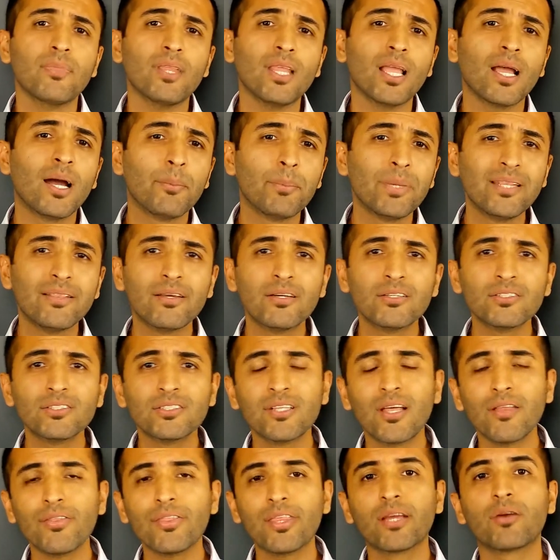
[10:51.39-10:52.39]
I mean, there's
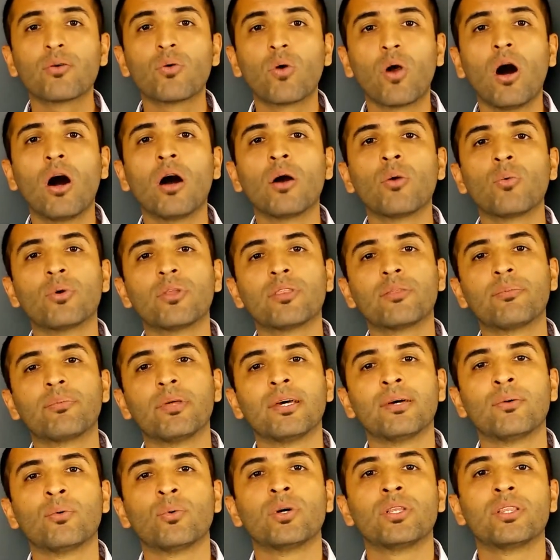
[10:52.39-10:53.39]
nothing wrong with
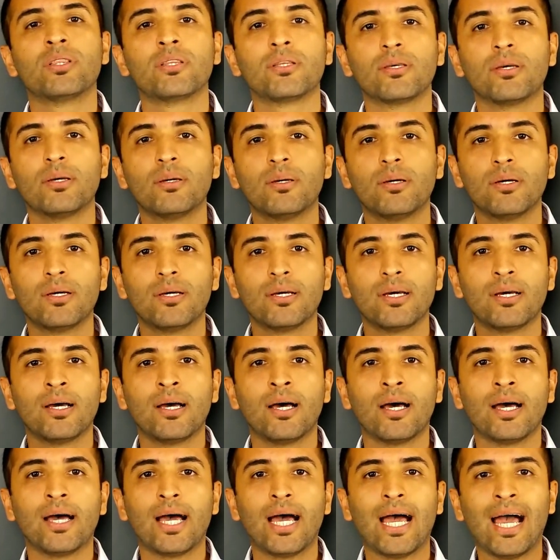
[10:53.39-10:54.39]

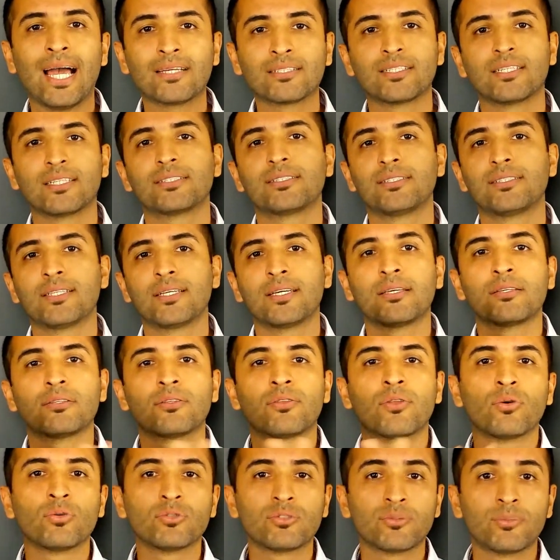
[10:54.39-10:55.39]

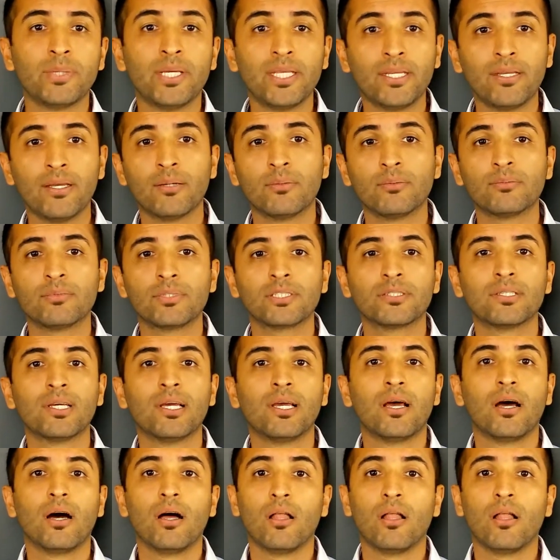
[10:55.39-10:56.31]
accessing those mediums.